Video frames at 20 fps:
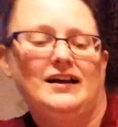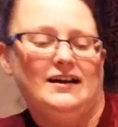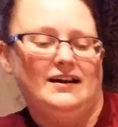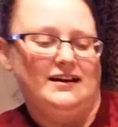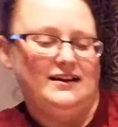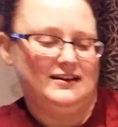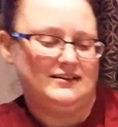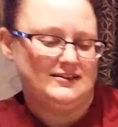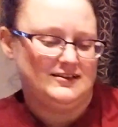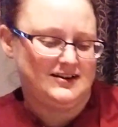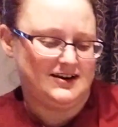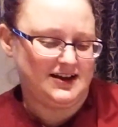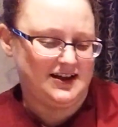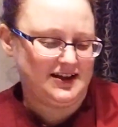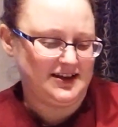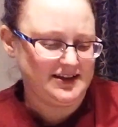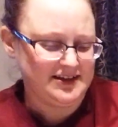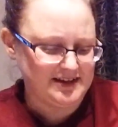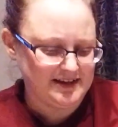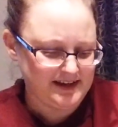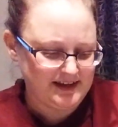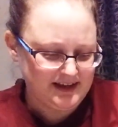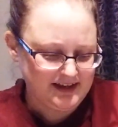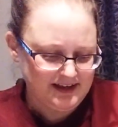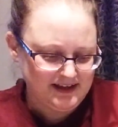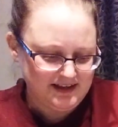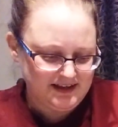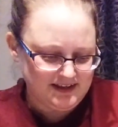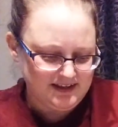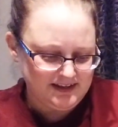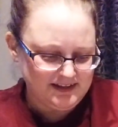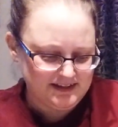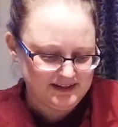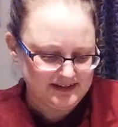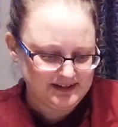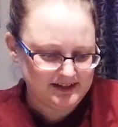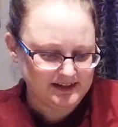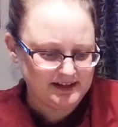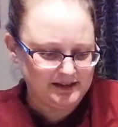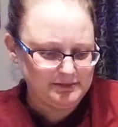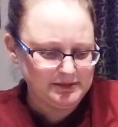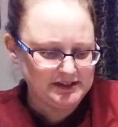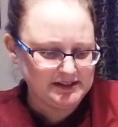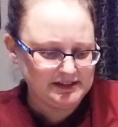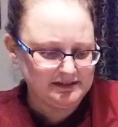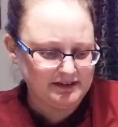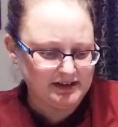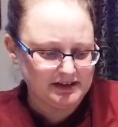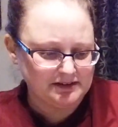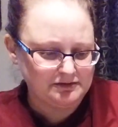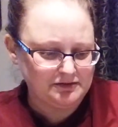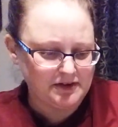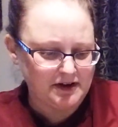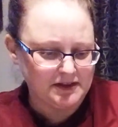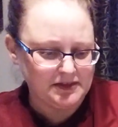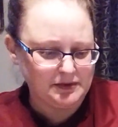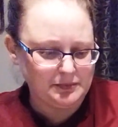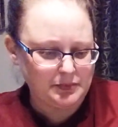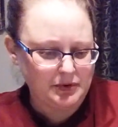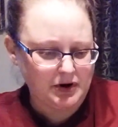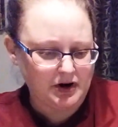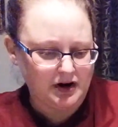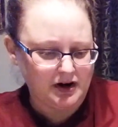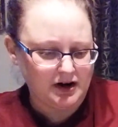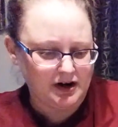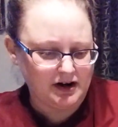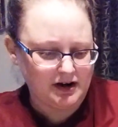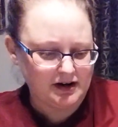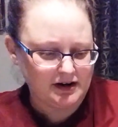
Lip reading: All right, so let me see if I can find the part.